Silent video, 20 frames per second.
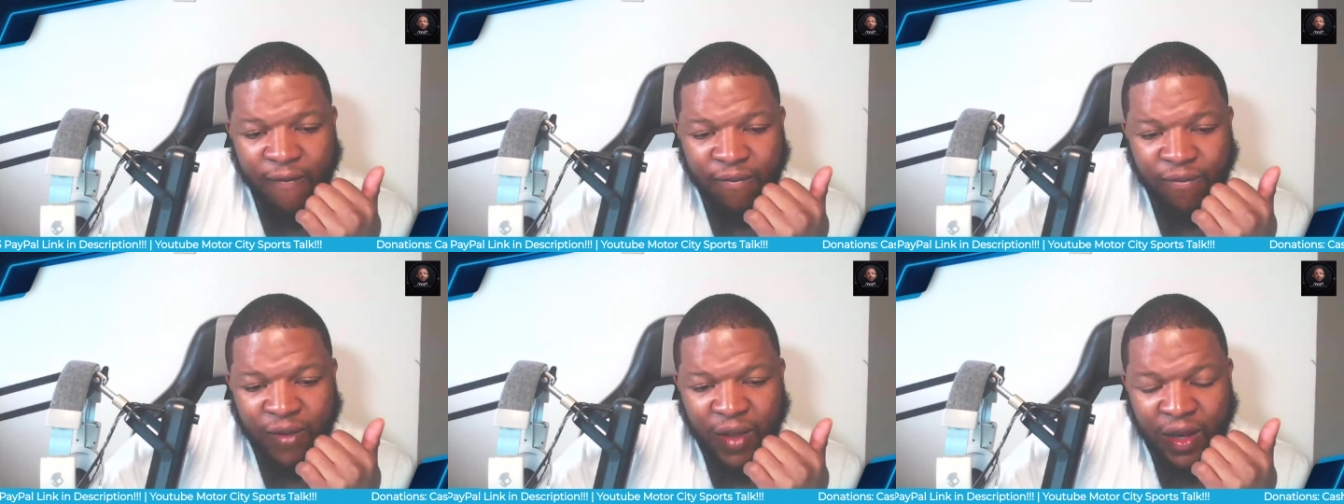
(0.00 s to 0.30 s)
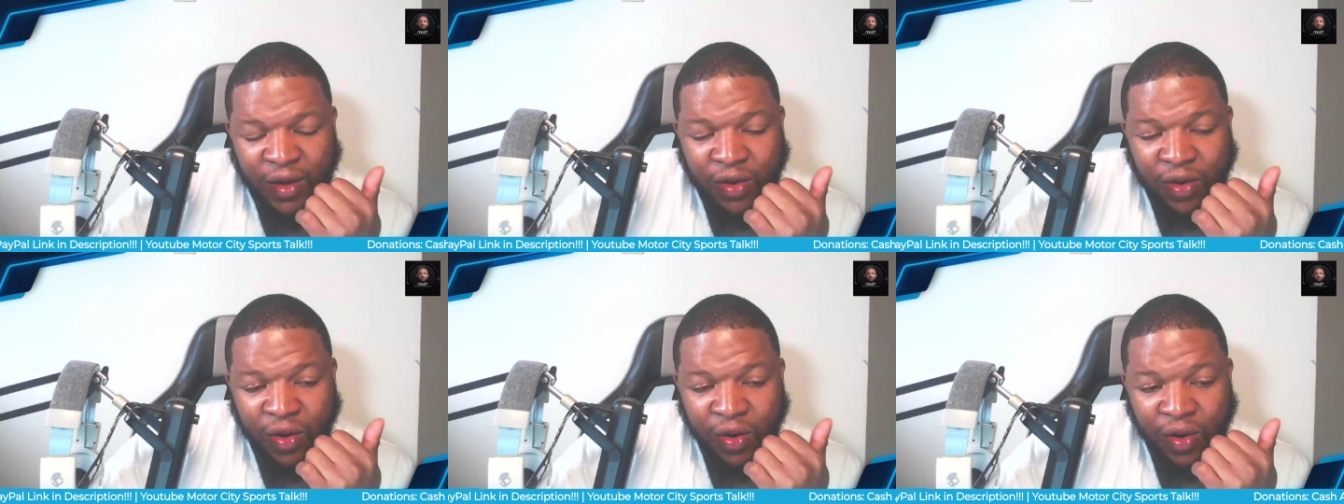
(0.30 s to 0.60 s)

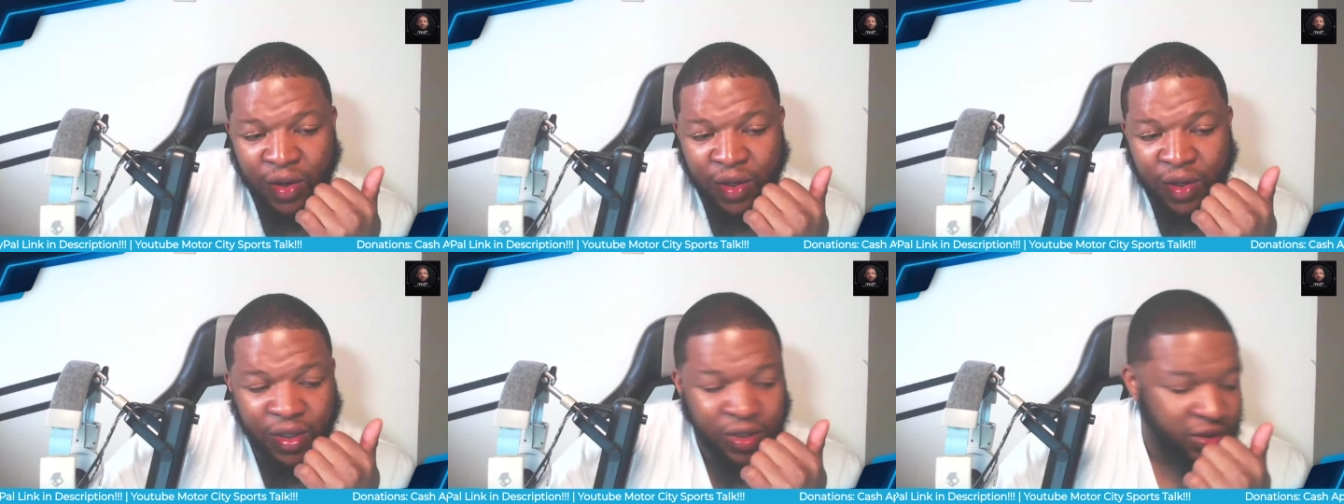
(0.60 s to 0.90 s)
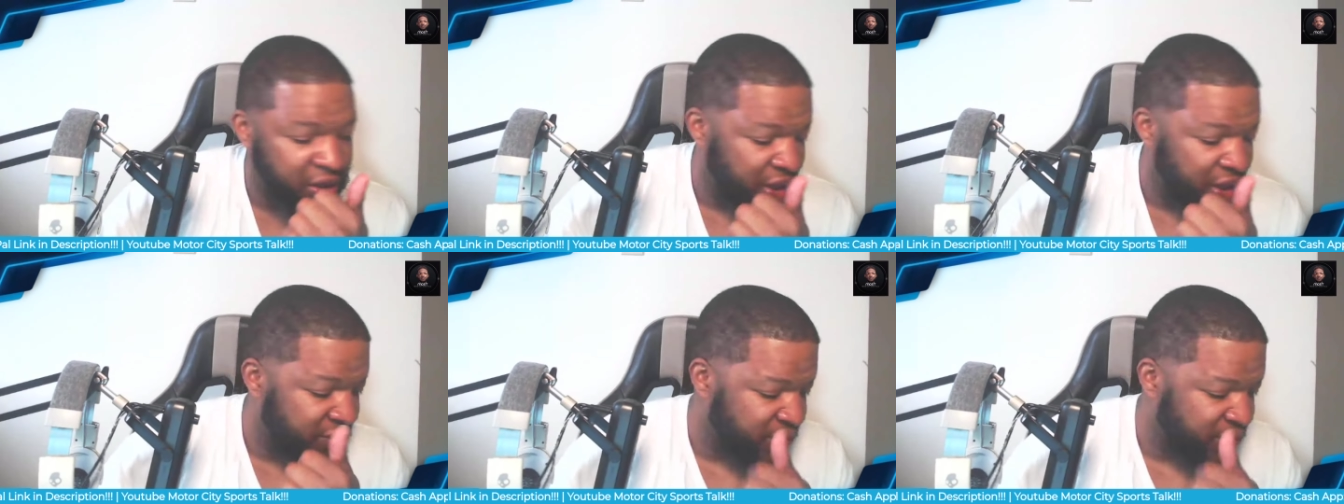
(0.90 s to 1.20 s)
that Duren
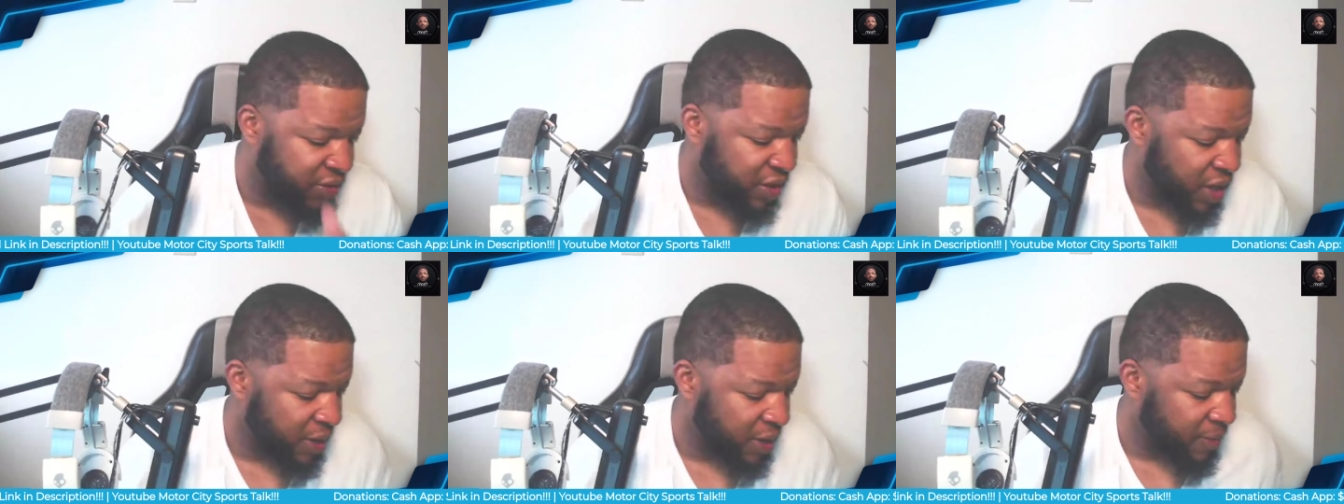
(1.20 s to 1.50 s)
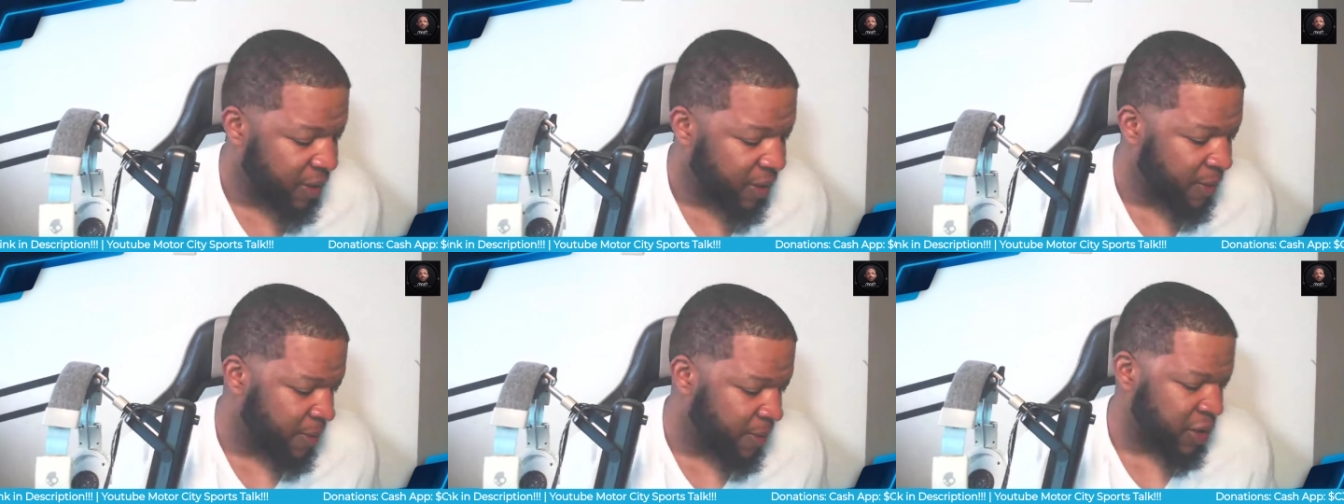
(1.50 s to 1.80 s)
is giving
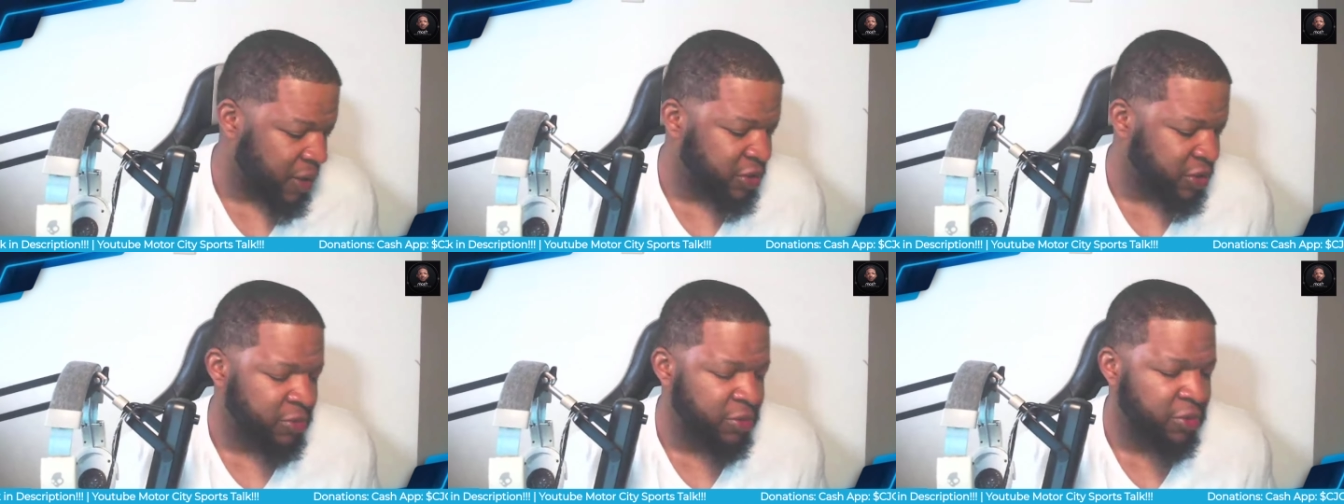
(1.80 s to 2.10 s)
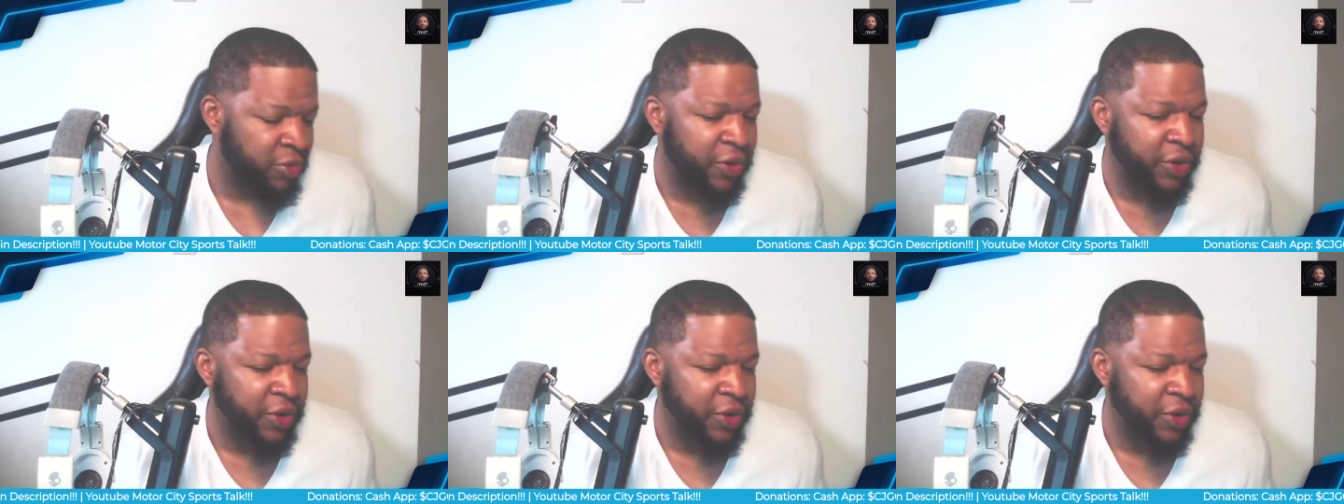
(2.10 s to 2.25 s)
up a bunch of